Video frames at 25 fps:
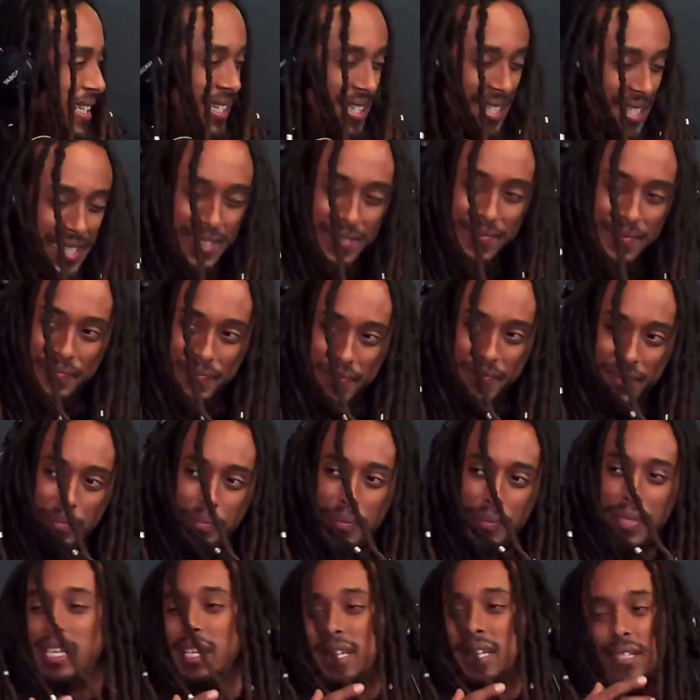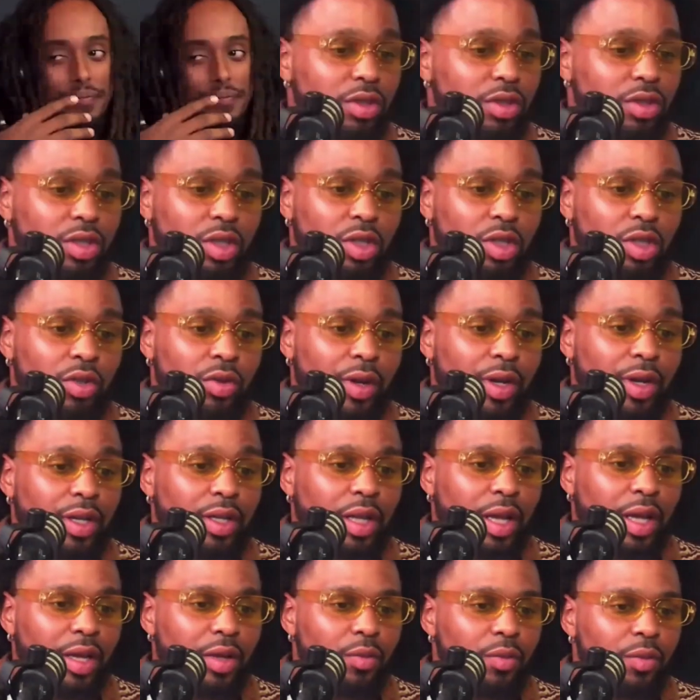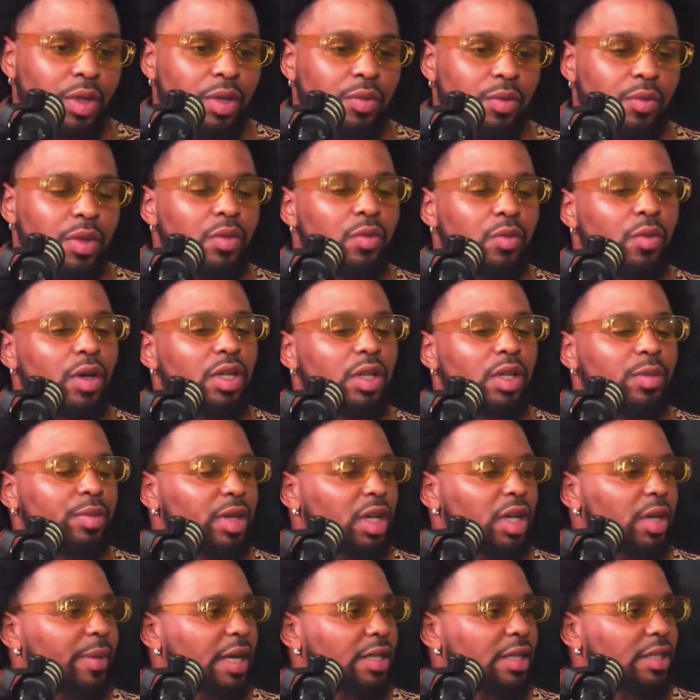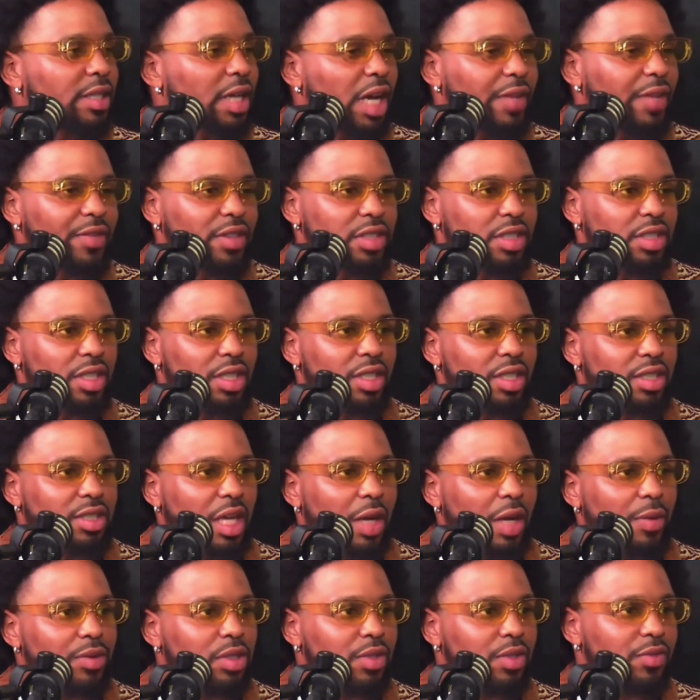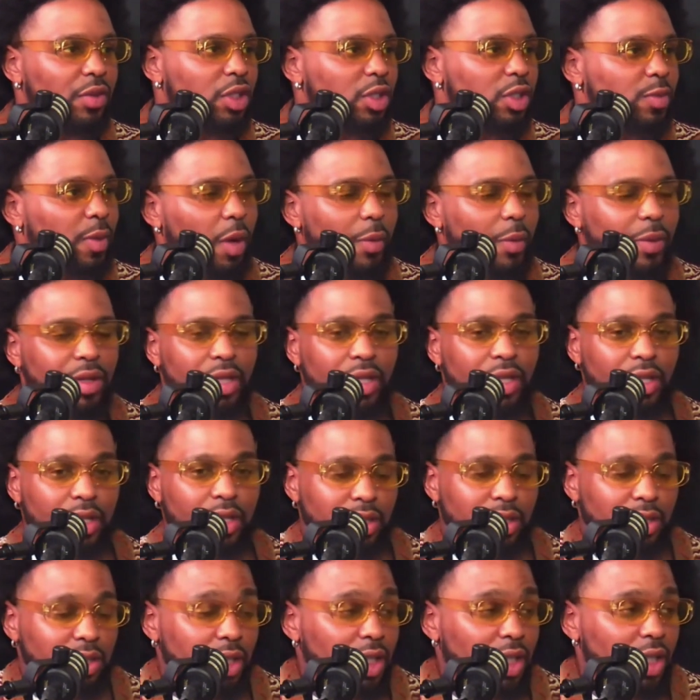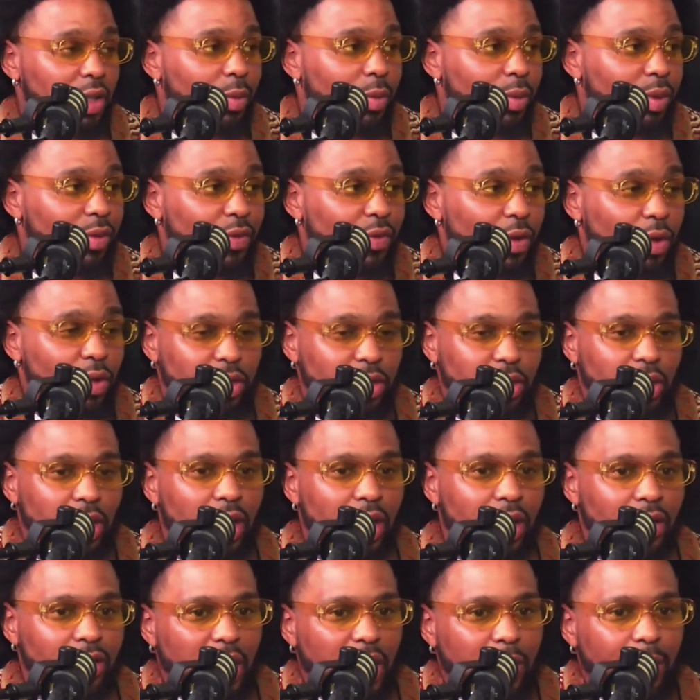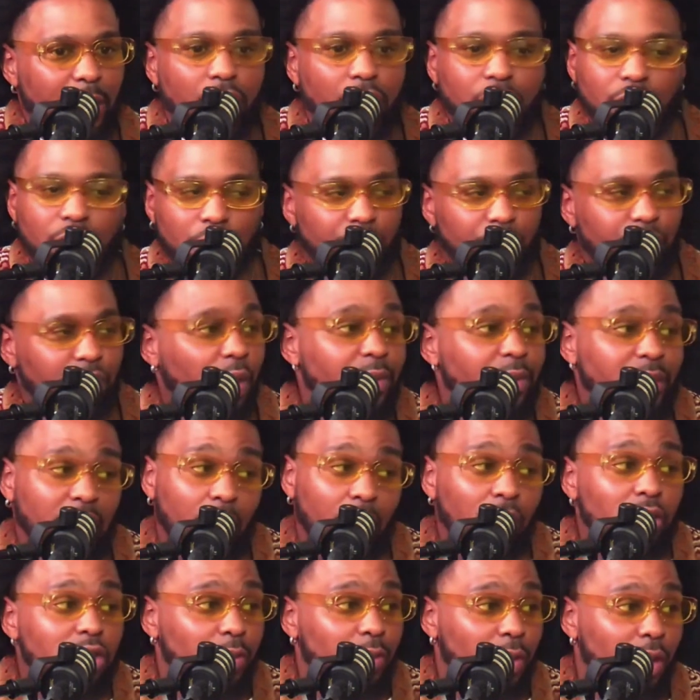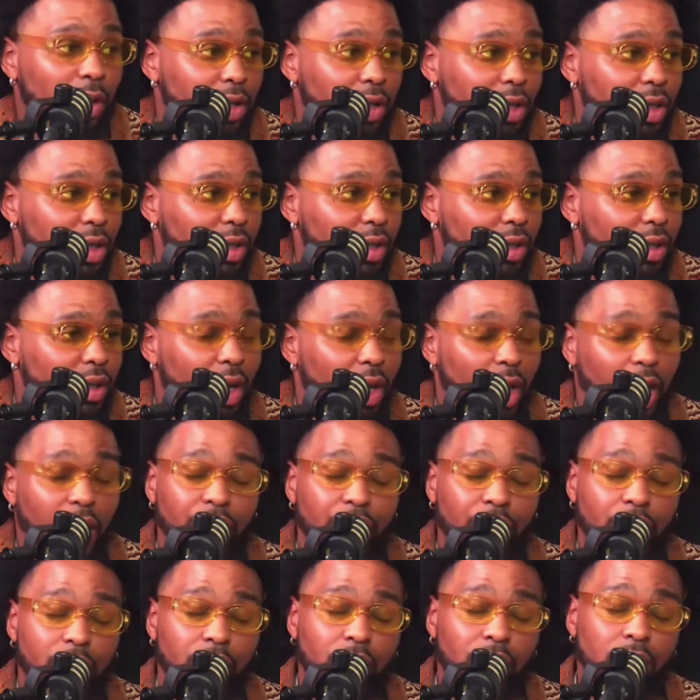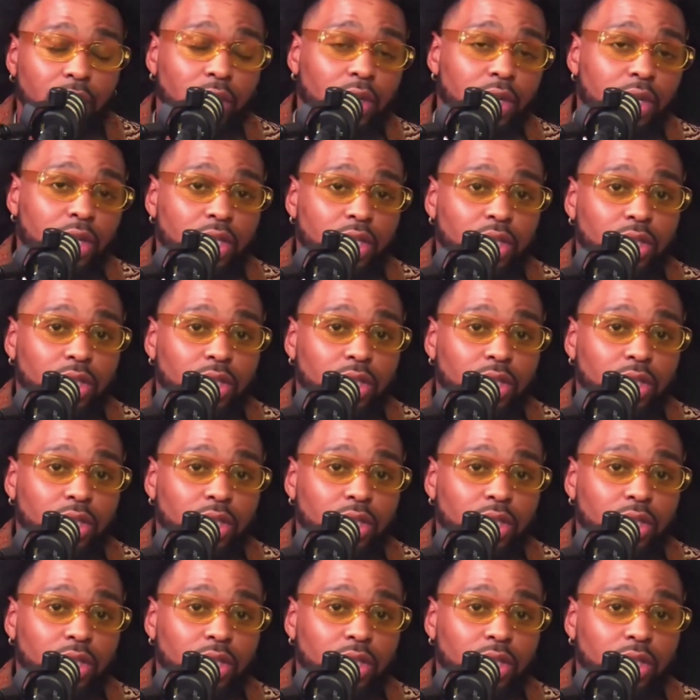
So culture great, like, we wanted to bring it back to Ivy City because that was the first spot we did in the city when we first came out there from the house party. Right. Ever. Right.